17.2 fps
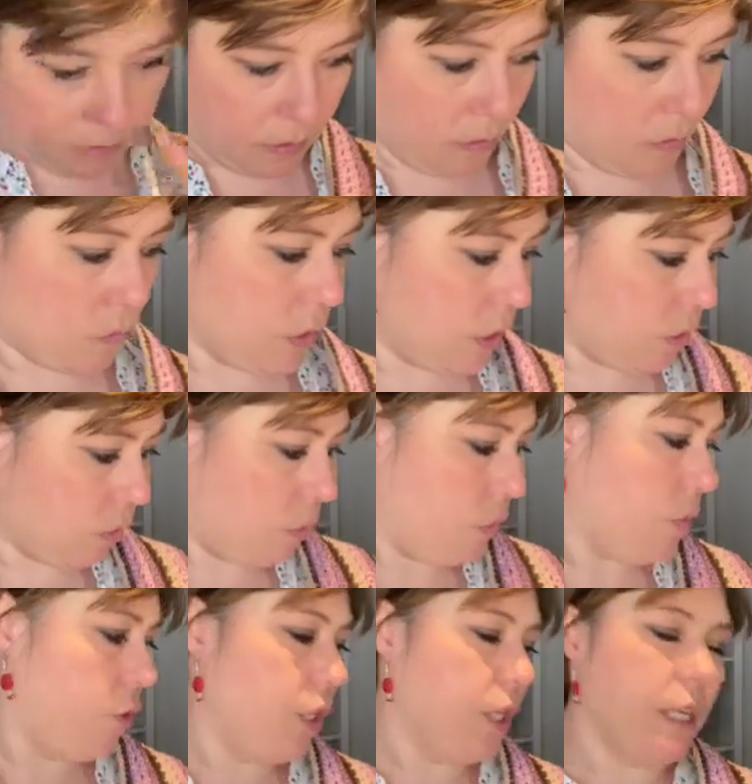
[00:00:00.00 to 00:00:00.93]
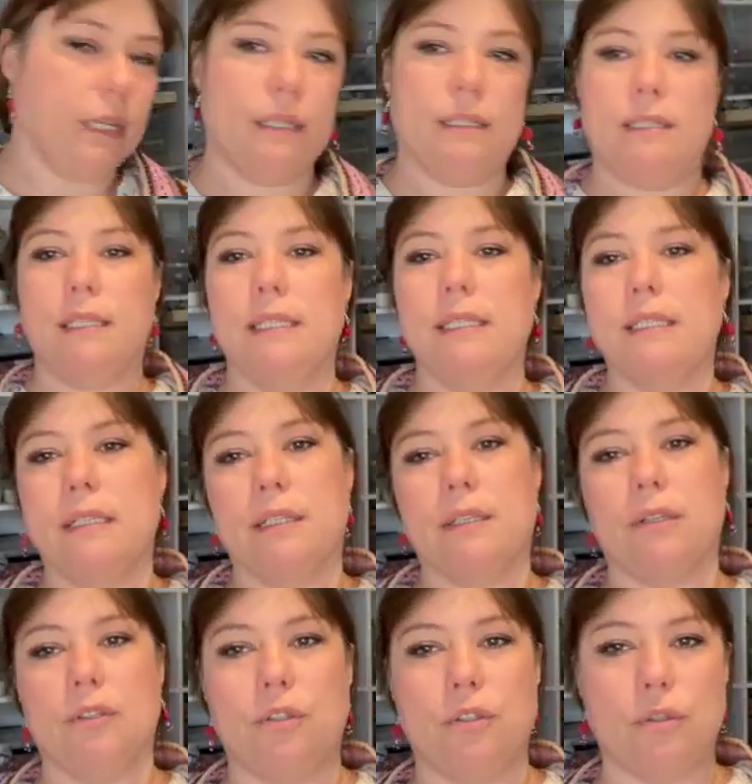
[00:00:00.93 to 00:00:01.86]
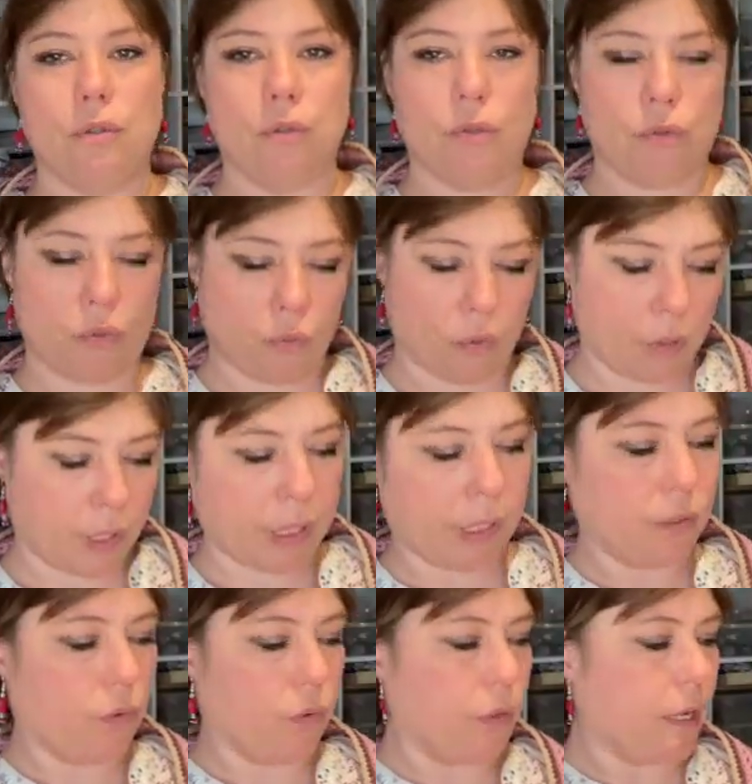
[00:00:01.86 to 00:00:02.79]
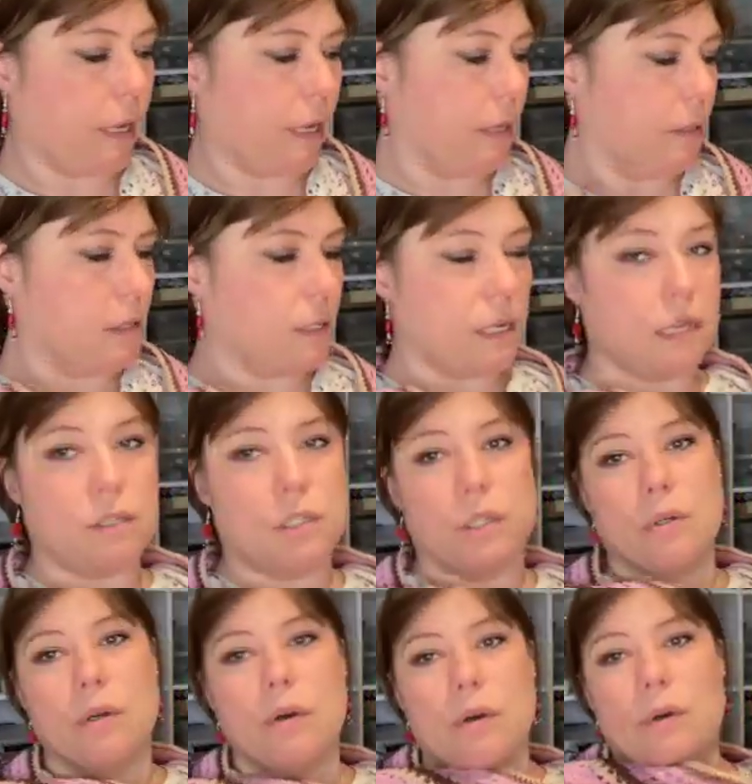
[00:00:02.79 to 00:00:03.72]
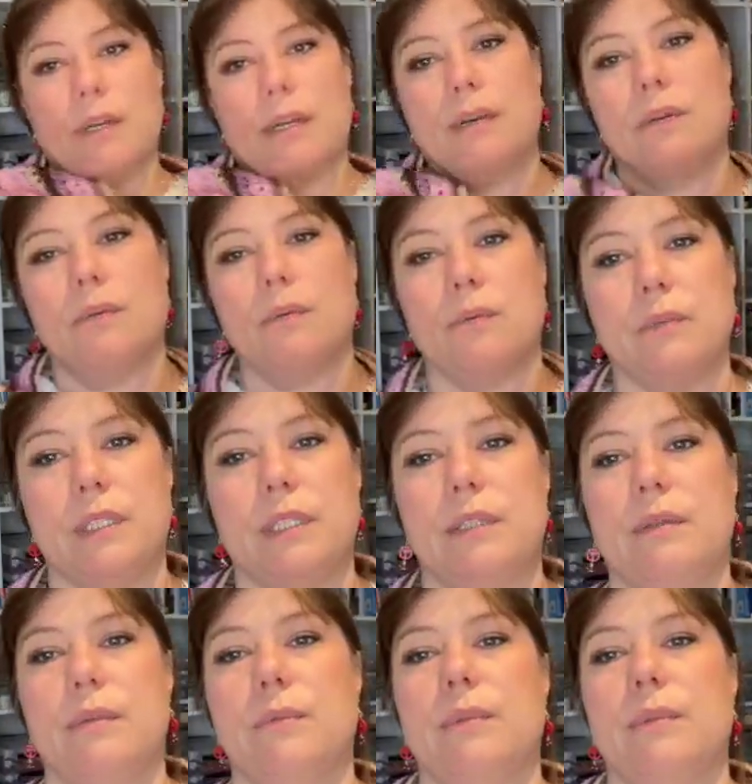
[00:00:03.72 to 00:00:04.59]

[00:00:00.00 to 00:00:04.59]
With crochet, it's easier to work in your ends as you go than with